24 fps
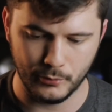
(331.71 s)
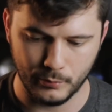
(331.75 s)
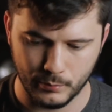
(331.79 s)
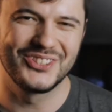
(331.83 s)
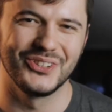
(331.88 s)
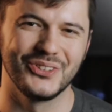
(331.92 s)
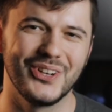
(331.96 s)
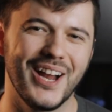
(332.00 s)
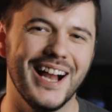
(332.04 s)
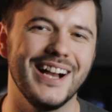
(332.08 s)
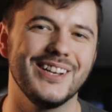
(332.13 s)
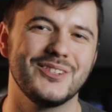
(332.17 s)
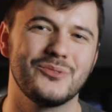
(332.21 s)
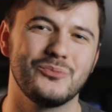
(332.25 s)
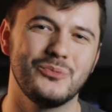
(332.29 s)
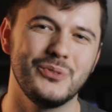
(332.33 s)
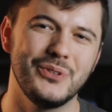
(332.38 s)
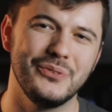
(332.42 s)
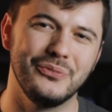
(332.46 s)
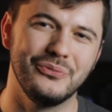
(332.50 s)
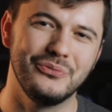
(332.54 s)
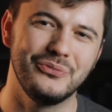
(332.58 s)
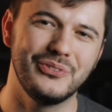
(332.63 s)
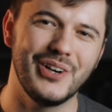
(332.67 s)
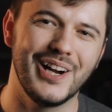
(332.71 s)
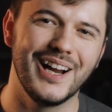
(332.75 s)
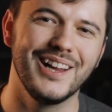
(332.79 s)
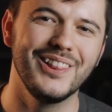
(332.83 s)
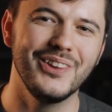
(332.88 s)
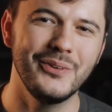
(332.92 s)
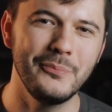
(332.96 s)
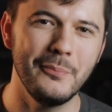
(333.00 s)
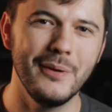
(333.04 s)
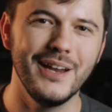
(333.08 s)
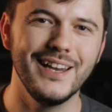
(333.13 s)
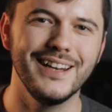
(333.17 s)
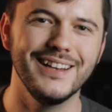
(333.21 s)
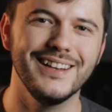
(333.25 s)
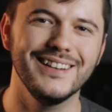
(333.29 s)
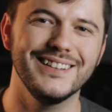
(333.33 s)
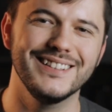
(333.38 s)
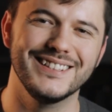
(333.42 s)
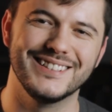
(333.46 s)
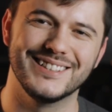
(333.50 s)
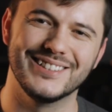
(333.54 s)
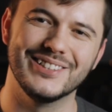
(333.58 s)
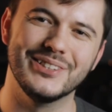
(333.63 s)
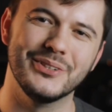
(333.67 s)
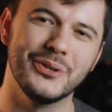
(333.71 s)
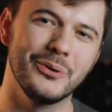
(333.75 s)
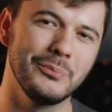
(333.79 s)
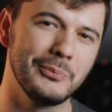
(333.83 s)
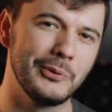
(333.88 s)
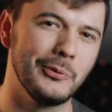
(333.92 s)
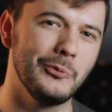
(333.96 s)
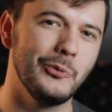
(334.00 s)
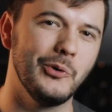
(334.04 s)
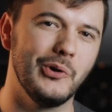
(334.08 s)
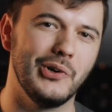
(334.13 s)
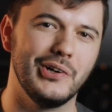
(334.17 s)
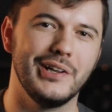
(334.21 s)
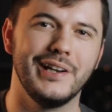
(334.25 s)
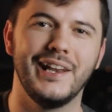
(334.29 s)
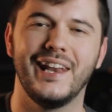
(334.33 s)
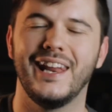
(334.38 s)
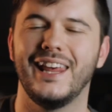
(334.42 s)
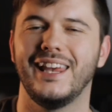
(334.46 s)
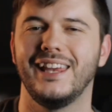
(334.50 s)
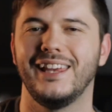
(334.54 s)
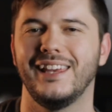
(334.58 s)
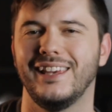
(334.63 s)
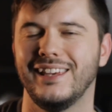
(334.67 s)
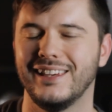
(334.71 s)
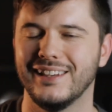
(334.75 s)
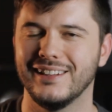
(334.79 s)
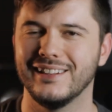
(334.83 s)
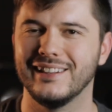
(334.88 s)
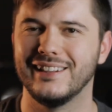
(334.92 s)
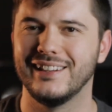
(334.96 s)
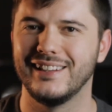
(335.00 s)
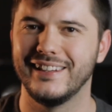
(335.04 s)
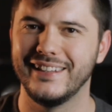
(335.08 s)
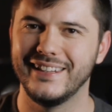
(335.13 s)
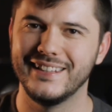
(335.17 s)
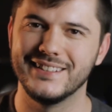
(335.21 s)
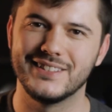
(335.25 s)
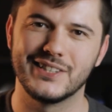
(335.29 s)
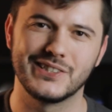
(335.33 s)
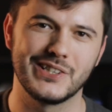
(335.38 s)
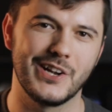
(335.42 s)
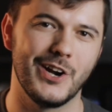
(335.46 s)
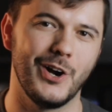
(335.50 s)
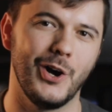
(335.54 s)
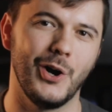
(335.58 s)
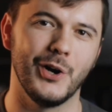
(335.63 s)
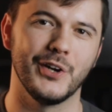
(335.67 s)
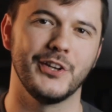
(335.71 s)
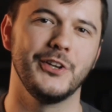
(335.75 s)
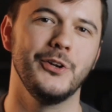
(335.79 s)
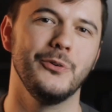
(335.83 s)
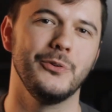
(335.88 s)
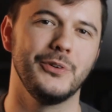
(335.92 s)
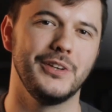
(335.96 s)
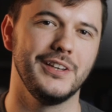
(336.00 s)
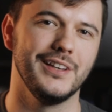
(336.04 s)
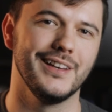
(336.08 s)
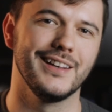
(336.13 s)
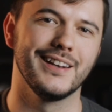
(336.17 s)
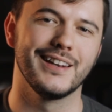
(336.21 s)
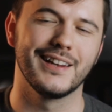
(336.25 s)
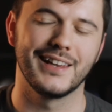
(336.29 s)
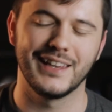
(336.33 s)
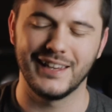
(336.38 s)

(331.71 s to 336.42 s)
So guys, we finally made it to number 1, and it's AudioKit.